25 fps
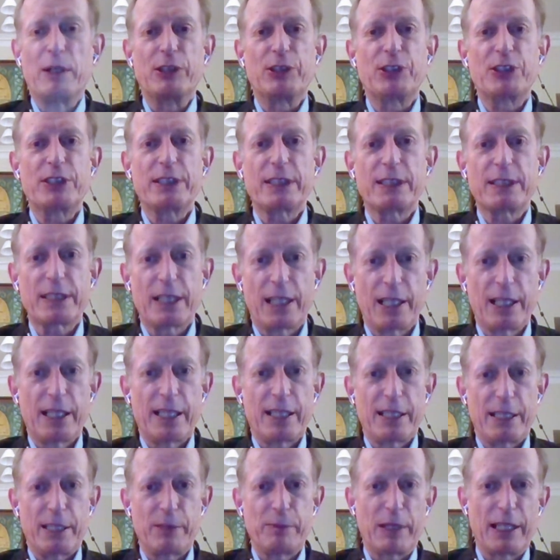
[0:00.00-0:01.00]
almost
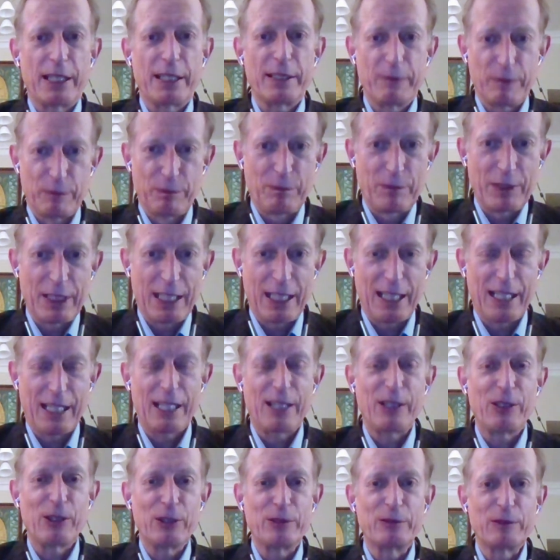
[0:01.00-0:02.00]
entirely by
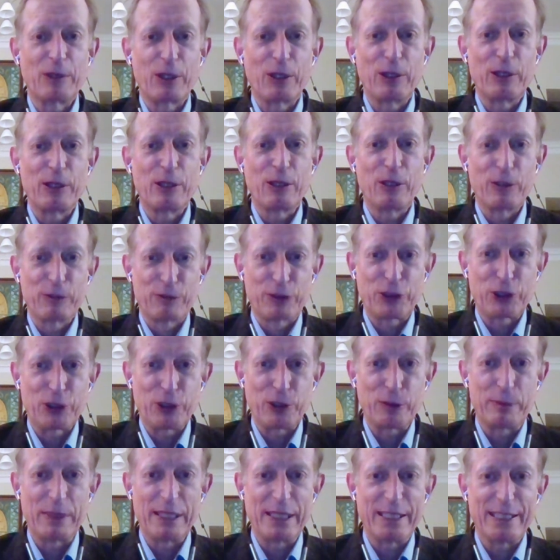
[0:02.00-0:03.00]

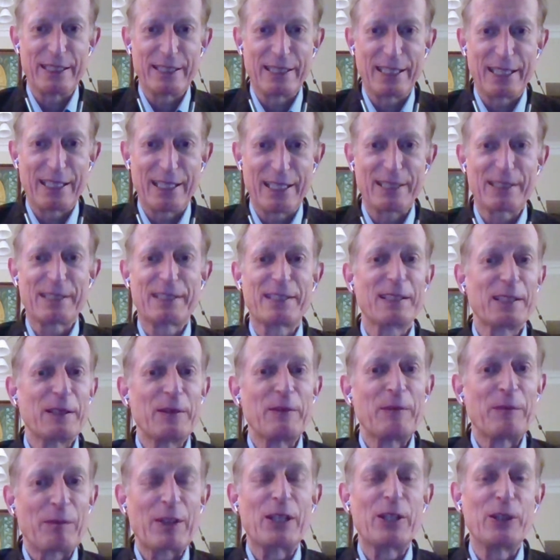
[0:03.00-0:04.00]
offshore billionaires
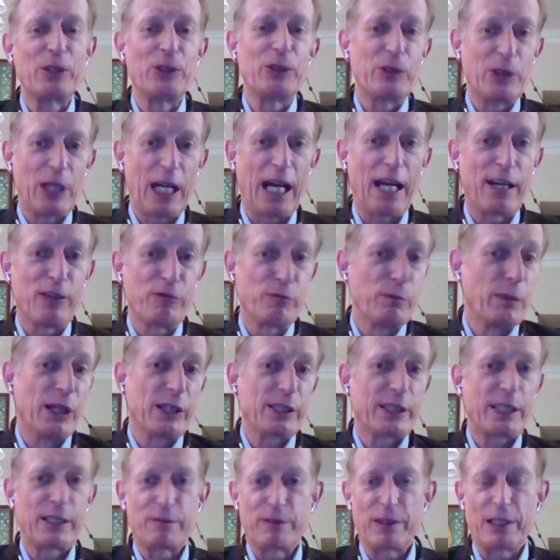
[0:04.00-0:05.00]
who have
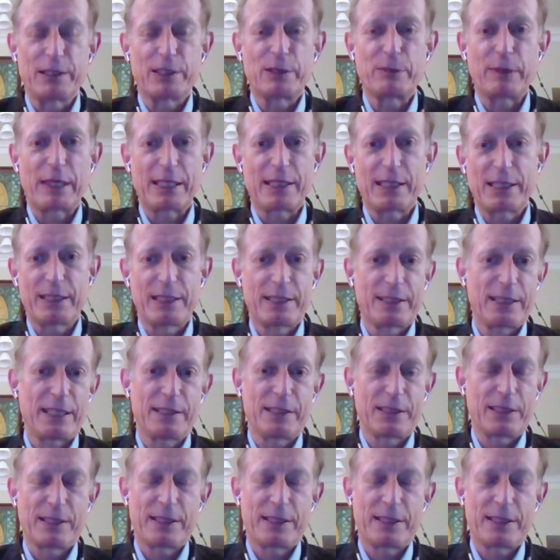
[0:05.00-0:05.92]
market fundamentalist